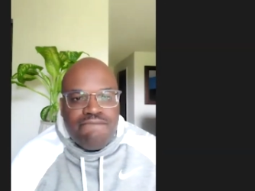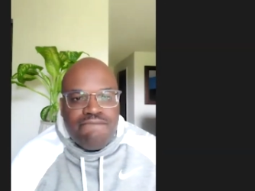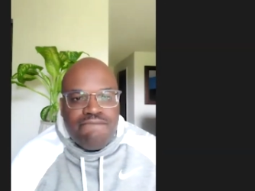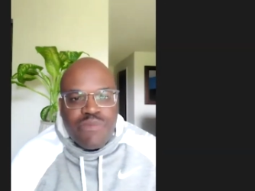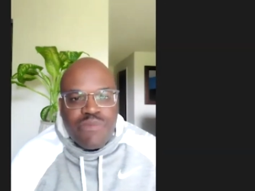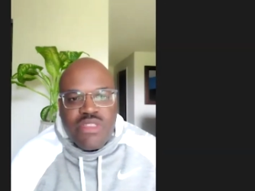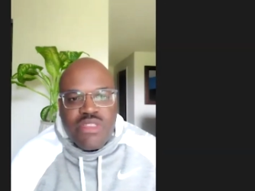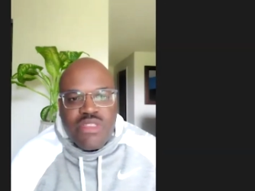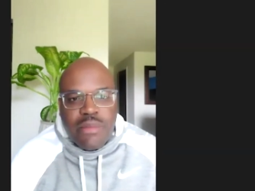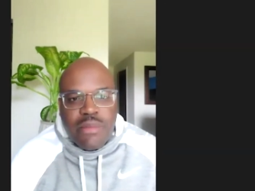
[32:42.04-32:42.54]

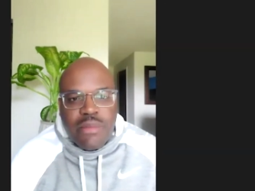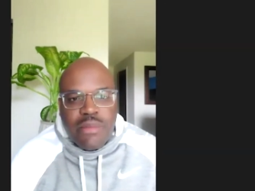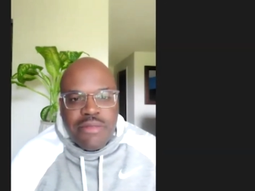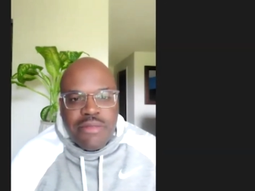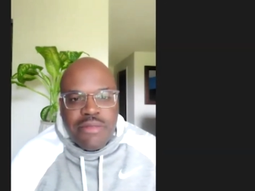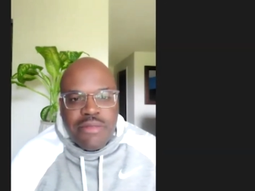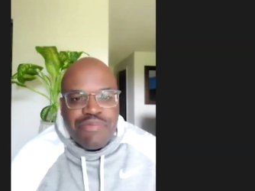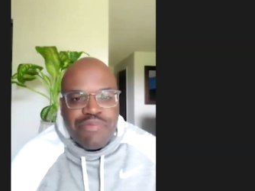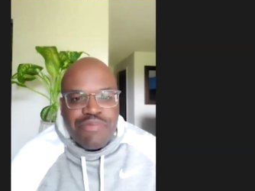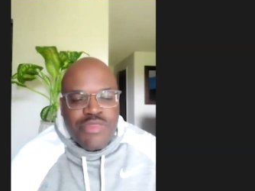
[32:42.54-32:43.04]
So, I mean,
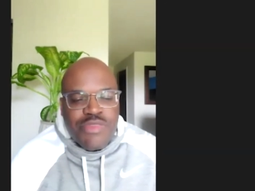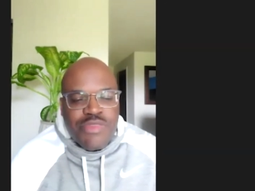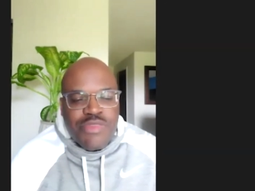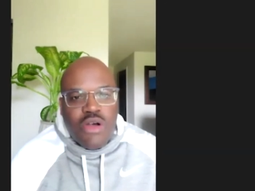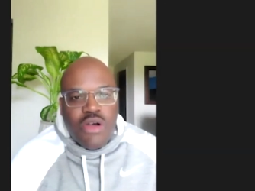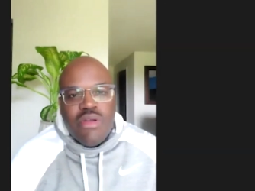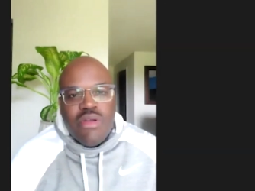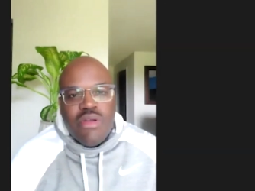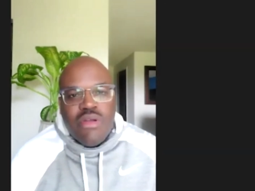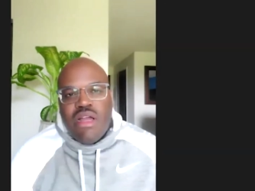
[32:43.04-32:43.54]
so,
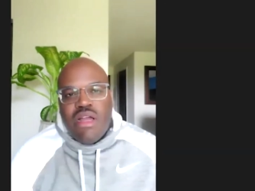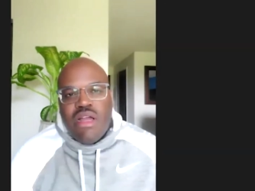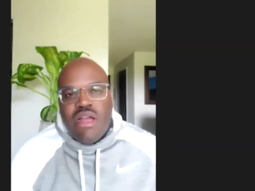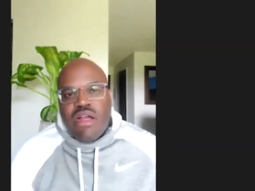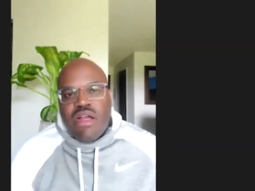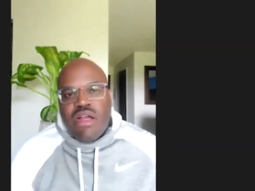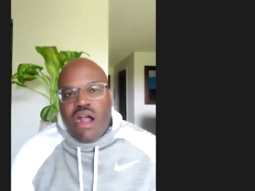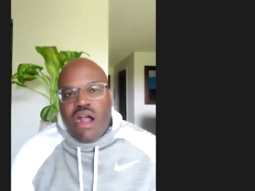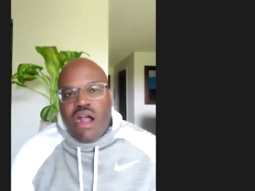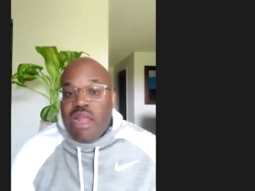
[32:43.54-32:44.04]
all
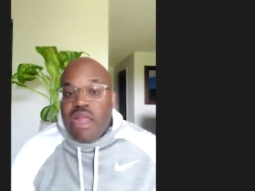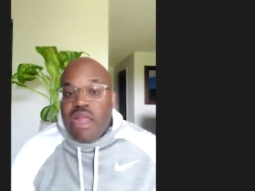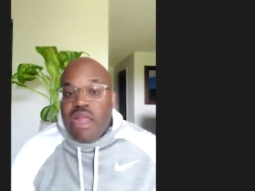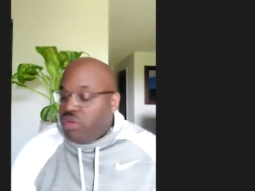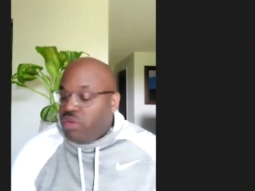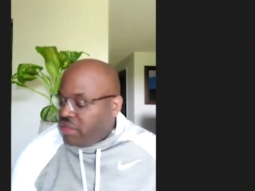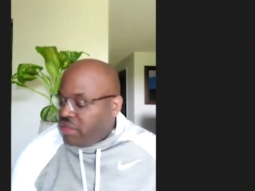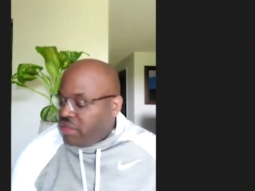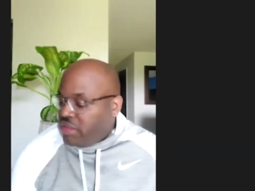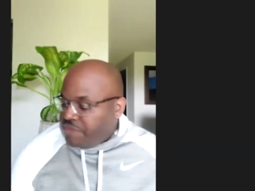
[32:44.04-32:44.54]
right,
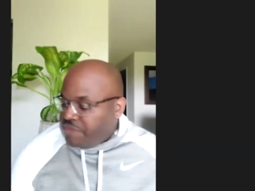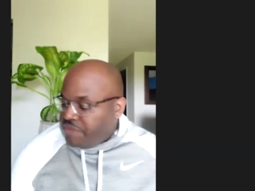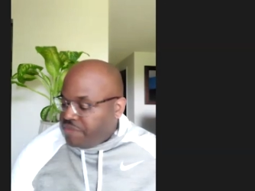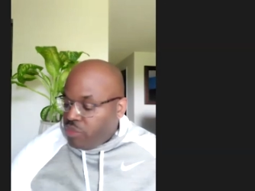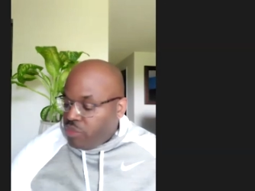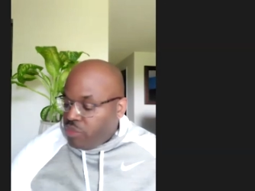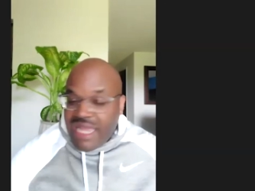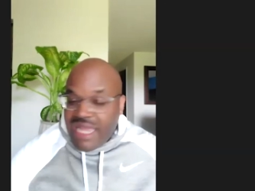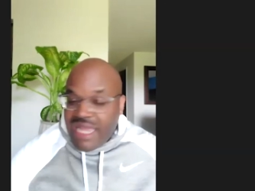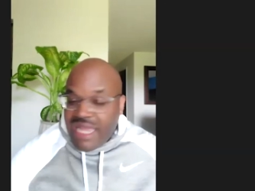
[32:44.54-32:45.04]
well, well,
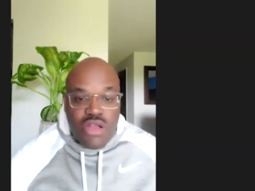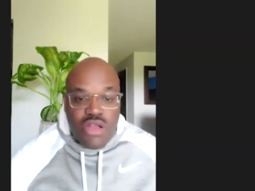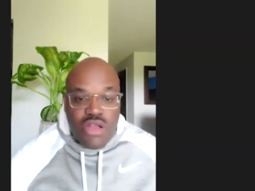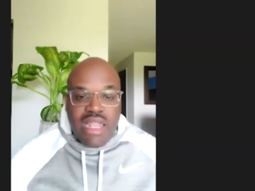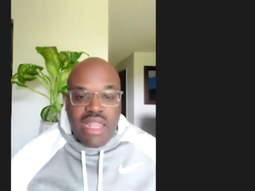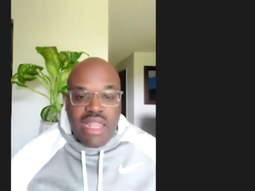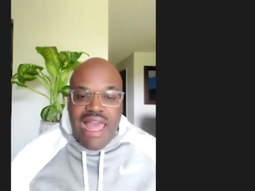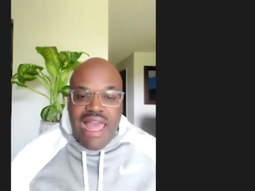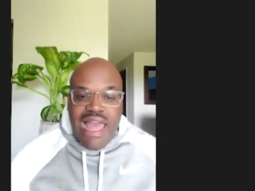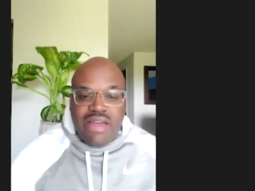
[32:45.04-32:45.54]
that's all I
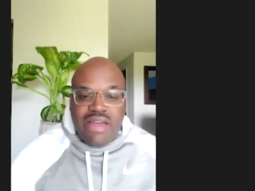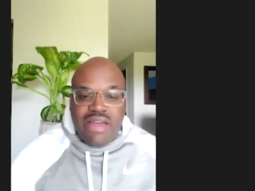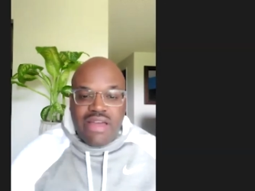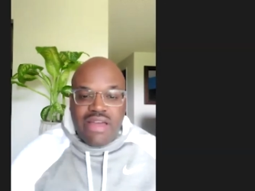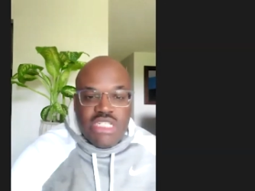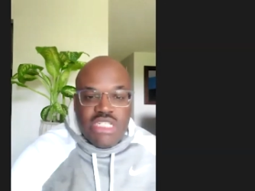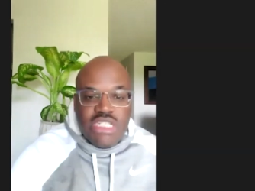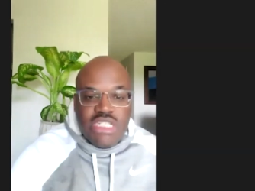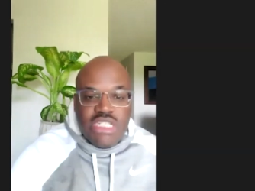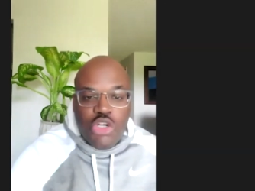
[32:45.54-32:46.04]
have. I don't see
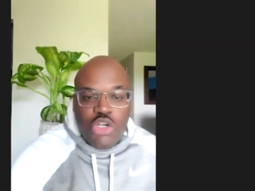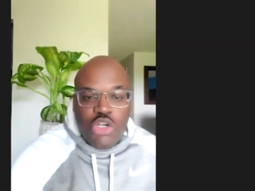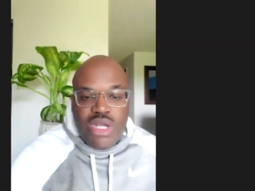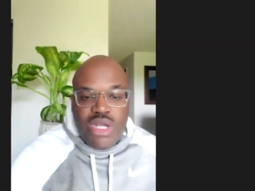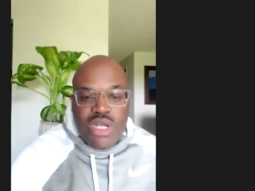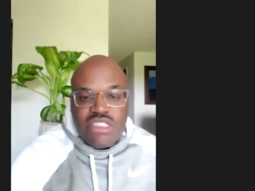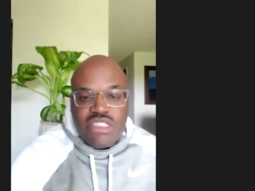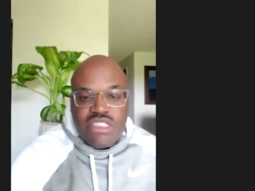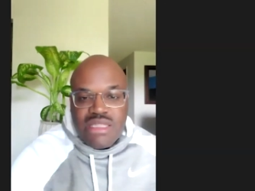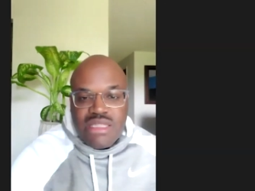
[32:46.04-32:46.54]
any questions
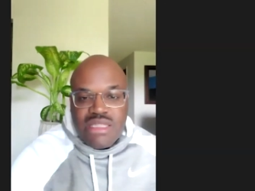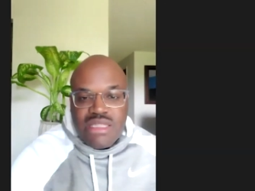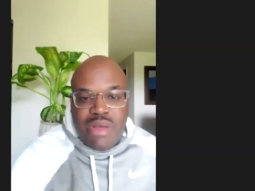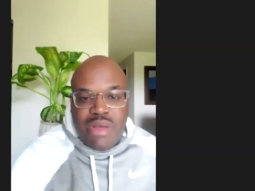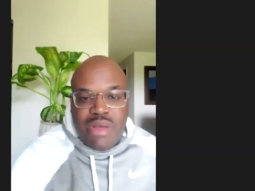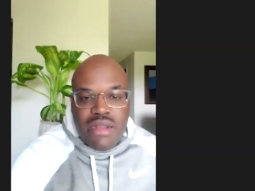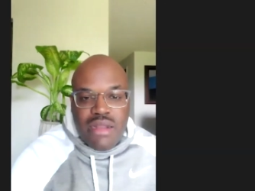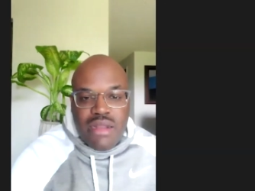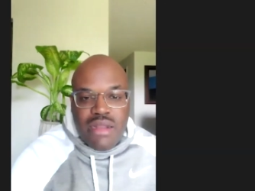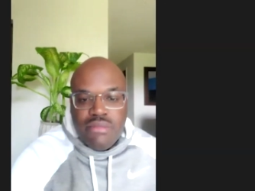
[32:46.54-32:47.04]
at the
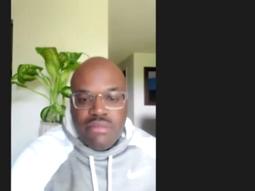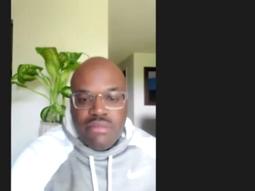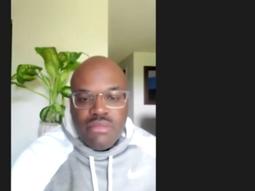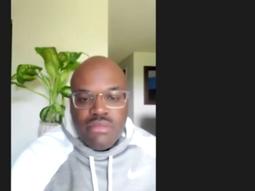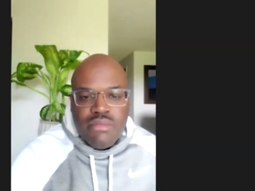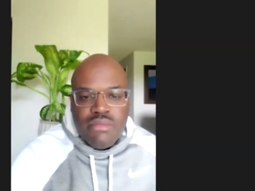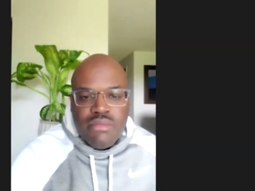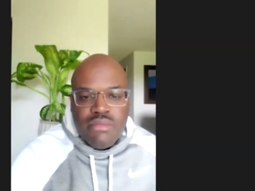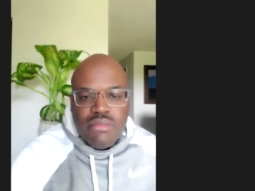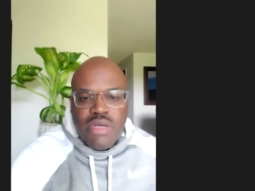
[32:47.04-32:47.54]
bottom.
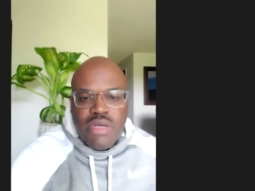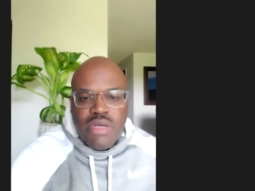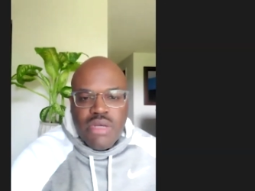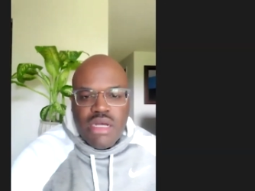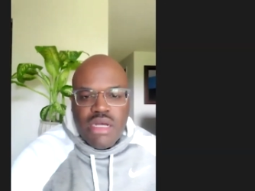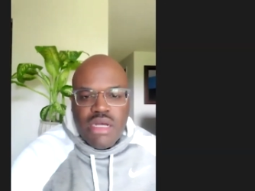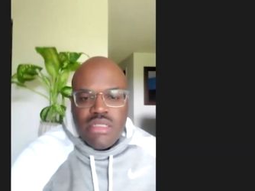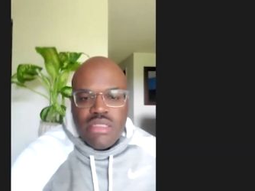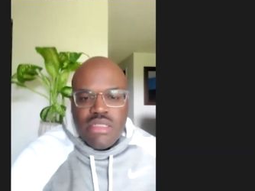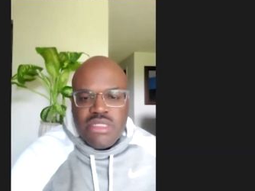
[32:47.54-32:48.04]
Uh, let
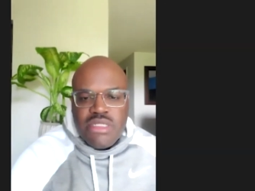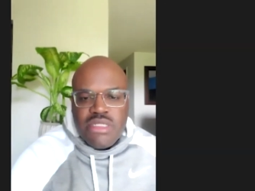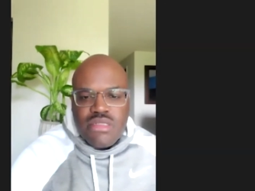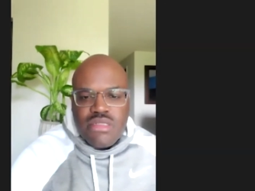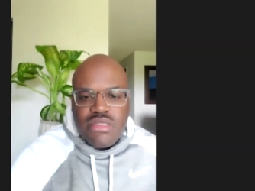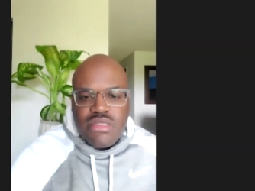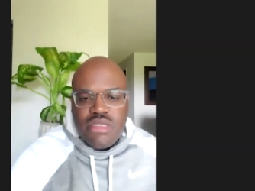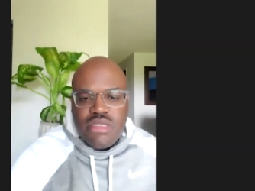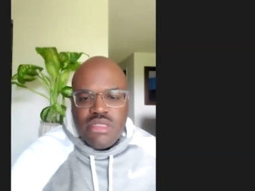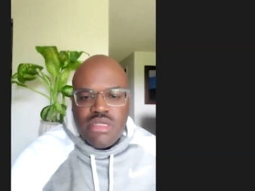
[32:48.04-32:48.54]
me see
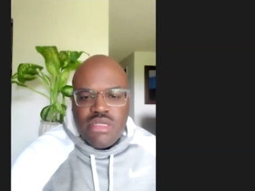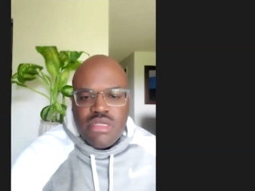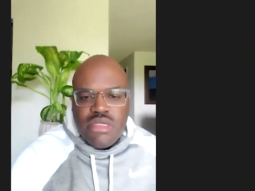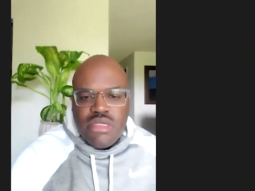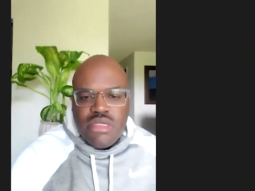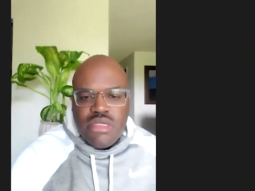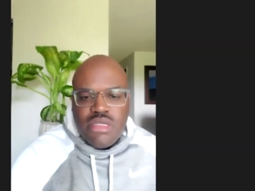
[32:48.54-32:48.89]
here.